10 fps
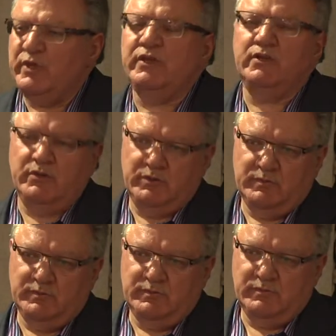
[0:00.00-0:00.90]
can do
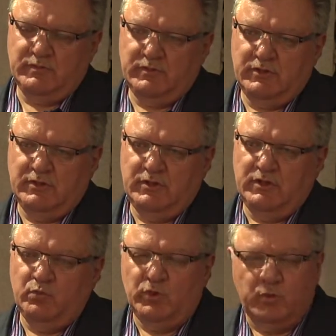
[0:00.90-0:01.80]

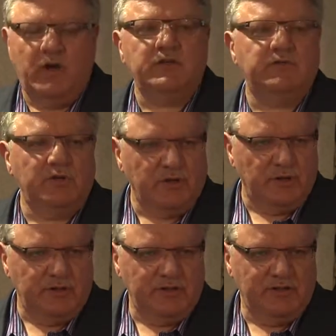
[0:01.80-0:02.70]
with what you've
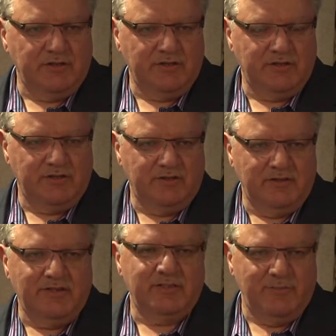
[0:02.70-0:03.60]
learned
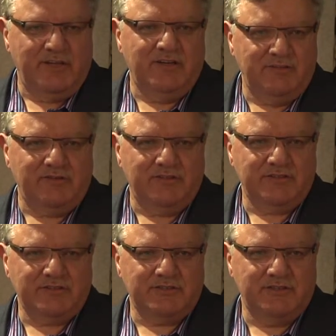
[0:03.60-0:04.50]
to make a
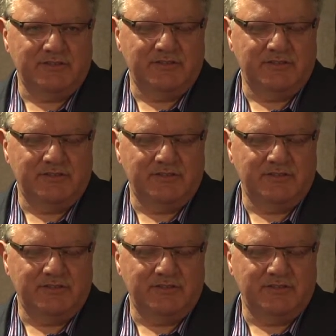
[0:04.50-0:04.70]
difference.